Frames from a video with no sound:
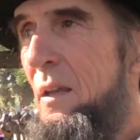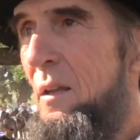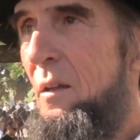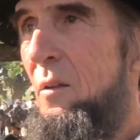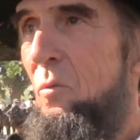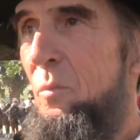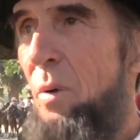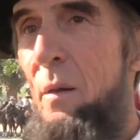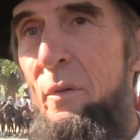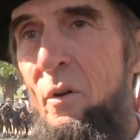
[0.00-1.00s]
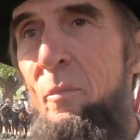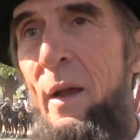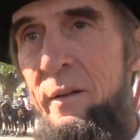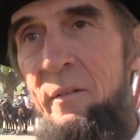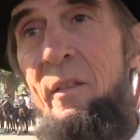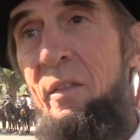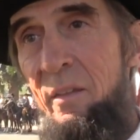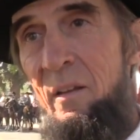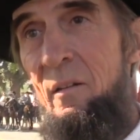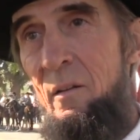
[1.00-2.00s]
he would probably go back to the
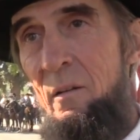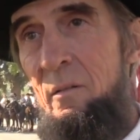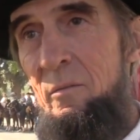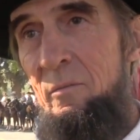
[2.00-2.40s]
theater.